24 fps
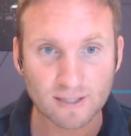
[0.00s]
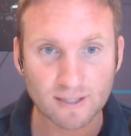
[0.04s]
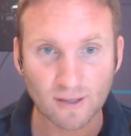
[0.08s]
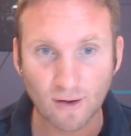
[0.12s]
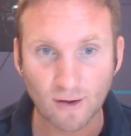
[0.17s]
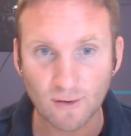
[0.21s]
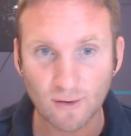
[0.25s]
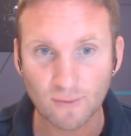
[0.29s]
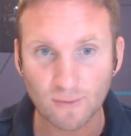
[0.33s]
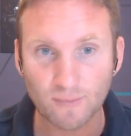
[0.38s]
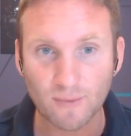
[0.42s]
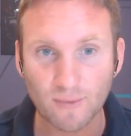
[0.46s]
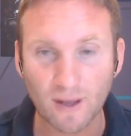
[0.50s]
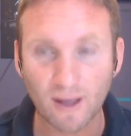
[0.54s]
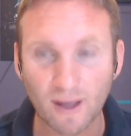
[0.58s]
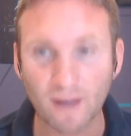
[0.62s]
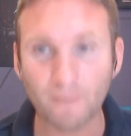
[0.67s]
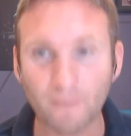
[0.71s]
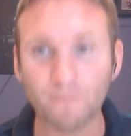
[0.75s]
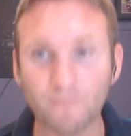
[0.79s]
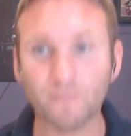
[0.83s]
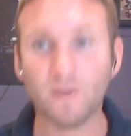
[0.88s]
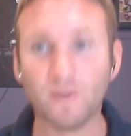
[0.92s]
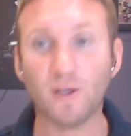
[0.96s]
So
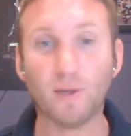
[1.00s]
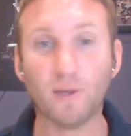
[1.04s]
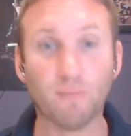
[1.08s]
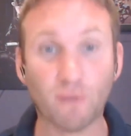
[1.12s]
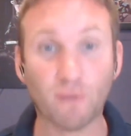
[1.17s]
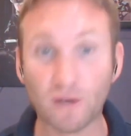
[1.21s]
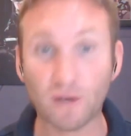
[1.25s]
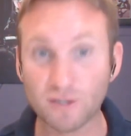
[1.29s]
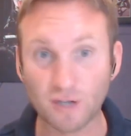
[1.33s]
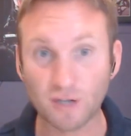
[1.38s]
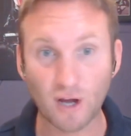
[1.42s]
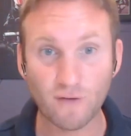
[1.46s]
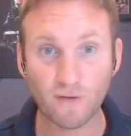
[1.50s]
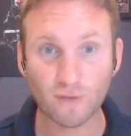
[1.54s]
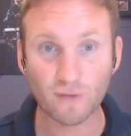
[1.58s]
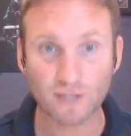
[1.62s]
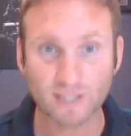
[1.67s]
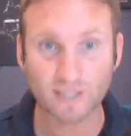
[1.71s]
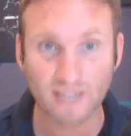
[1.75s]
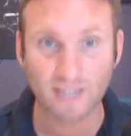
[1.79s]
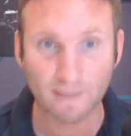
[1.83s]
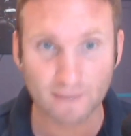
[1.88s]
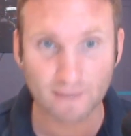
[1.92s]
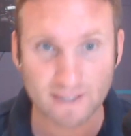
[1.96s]
you can brush over,
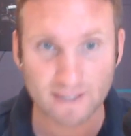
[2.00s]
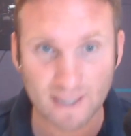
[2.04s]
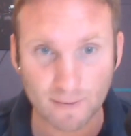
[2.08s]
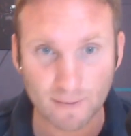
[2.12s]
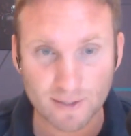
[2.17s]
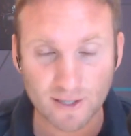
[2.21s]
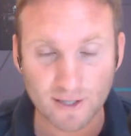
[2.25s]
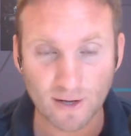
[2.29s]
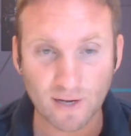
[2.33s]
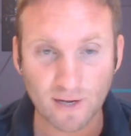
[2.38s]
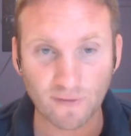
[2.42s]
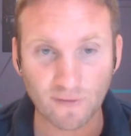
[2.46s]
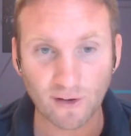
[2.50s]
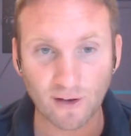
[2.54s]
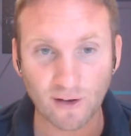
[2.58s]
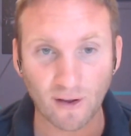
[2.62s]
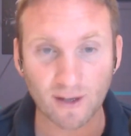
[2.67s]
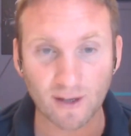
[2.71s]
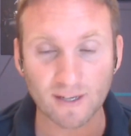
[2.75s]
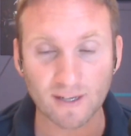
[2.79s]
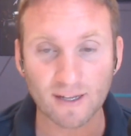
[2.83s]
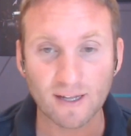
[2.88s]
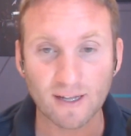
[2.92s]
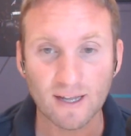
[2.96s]
skip this episode if you
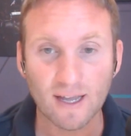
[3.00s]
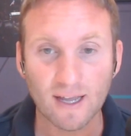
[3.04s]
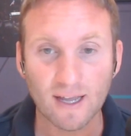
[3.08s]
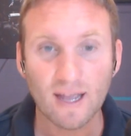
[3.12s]
like.